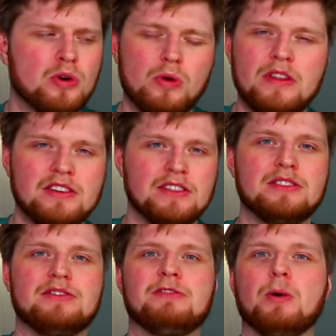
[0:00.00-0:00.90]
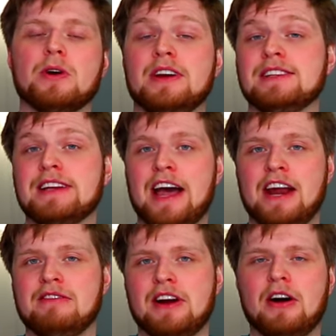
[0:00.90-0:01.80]
Who this is for is
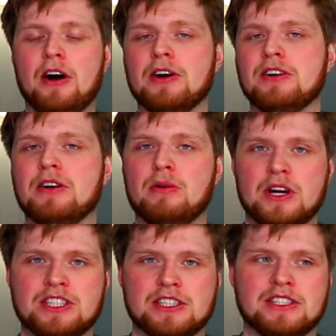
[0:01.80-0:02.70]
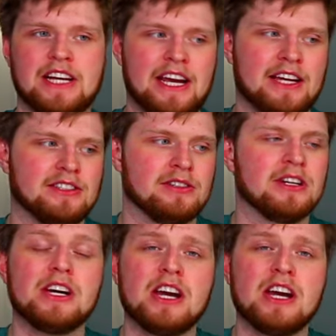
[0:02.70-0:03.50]
kind of a hard question to answer.